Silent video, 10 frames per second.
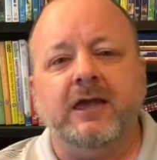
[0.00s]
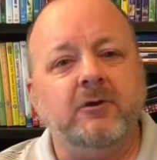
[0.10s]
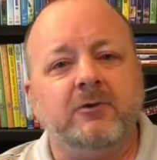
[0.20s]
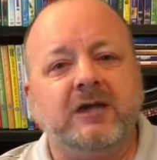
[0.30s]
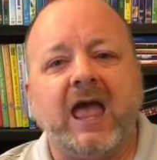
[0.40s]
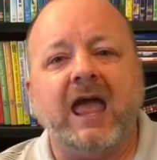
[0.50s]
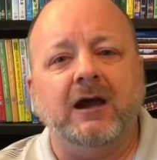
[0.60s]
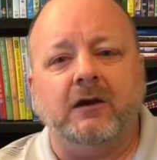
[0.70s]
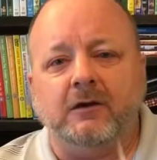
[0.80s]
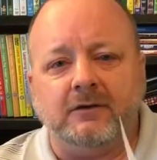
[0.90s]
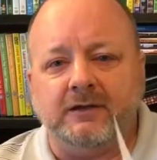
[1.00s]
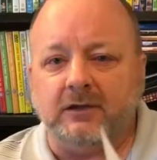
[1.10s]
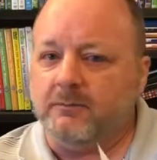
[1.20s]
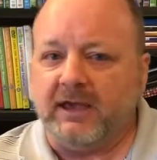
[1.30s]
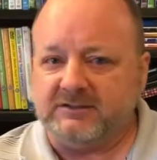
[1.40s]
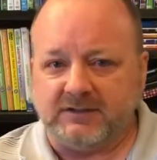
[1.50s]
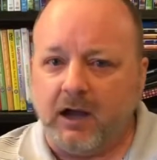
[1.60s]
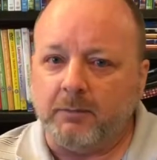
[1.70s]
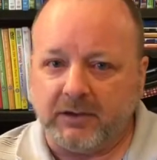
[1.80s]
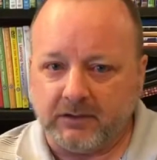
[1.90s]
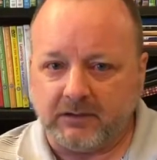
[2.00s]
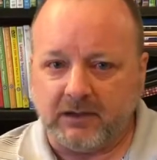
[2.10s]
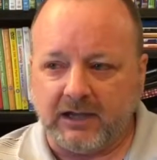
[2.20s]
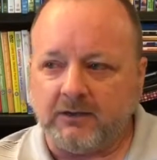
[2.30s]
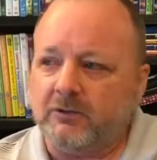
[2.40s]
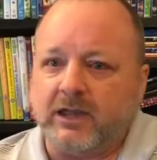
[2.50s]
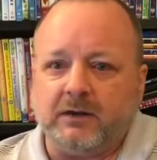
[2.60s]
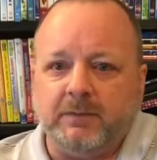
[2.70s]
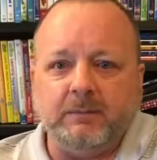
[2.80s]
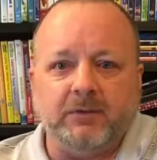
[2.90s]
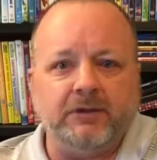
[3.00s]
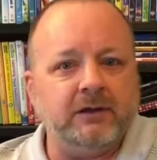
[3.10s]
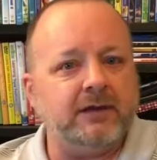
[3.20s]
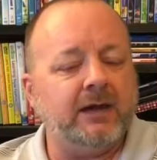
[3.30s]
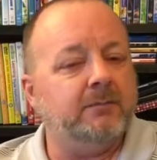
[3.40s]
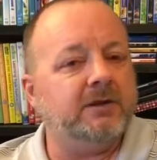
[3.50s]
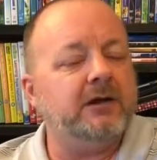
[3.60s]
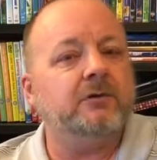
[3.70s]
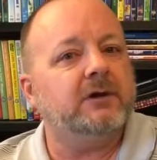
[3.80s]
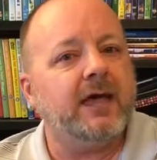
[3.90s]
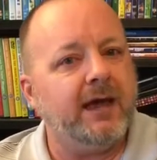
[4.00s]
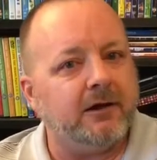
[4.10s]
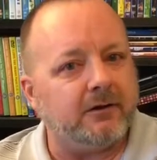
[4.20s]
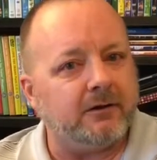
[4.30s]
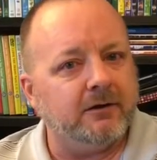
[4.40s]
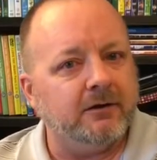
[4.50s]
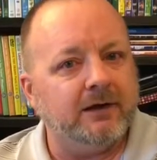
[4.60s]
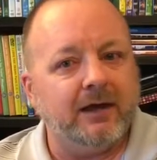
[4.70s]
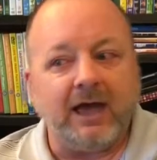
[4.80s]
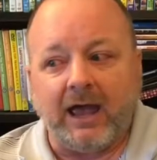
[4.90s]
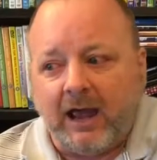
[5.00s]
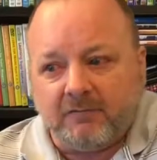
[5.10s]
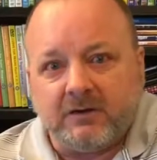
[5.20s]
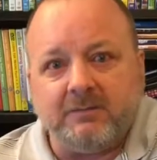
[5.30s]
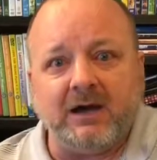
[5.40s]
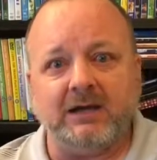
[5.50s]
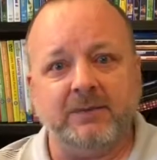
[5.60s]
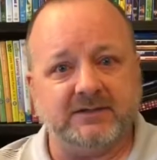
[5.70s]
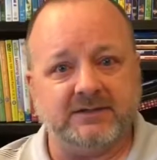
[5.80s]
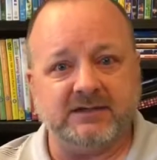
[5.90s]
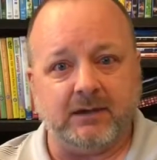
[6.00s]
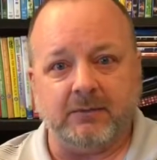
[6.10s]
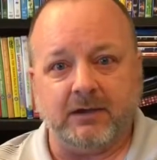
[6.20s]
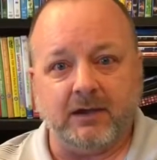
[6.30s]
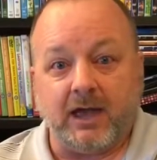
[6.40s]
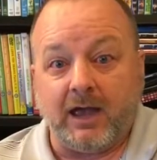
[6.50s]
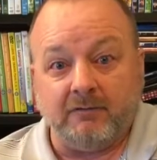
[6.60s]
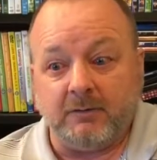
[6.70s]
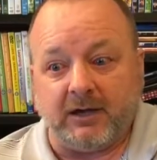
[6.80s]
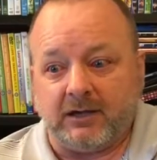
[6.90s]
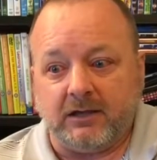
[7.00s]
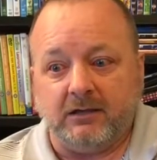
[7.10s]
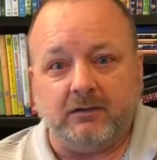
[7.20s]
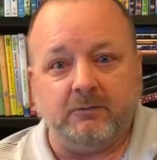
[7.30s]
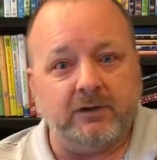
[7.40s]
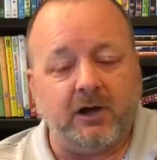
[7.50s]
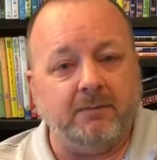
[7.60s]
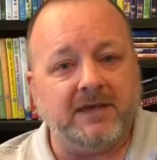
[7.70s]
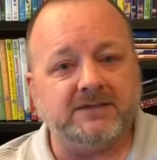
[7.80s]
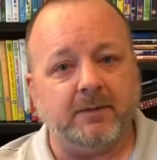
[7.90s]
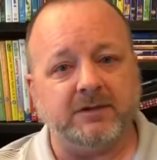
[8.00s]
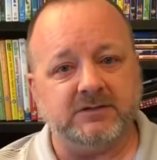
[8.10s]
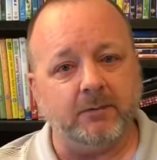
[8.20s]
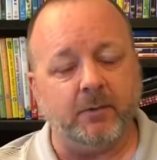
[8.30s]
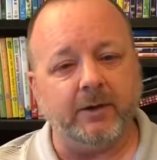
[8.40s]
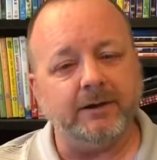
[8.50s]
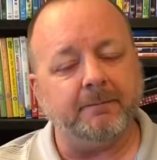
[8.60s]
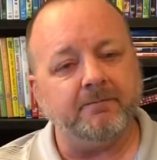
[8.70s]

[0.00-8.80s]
They don't care that you messed up. I know a lot of people think that, but they don't care. Everybody messes up. Everybody. We all mess up at some point.